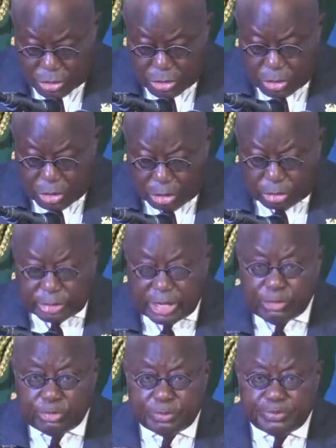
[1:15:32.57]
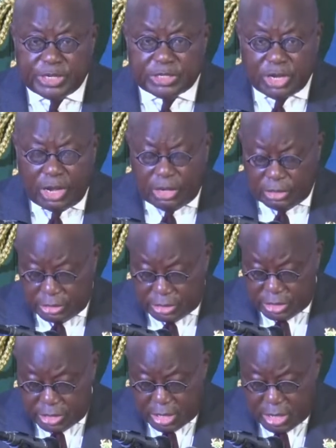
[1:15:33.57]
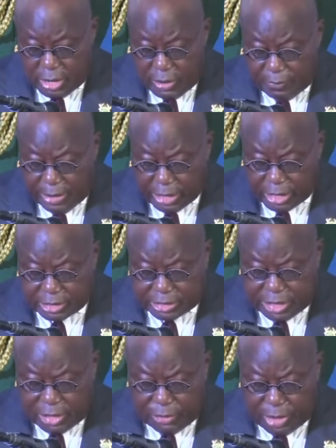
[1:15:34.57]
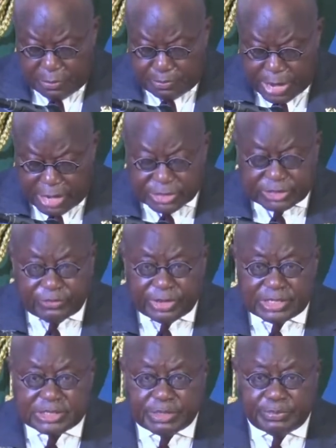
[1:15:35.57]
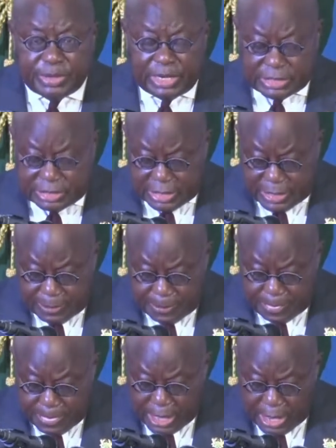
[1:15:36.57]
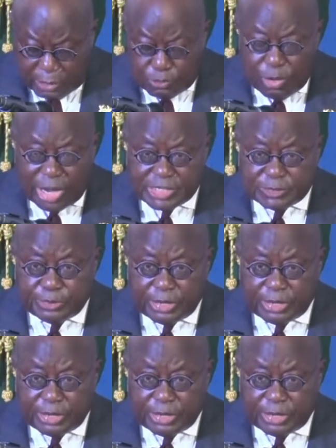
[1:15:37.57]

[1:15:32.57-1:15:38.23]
or will it be dogged by continuing bouts of instability and widespread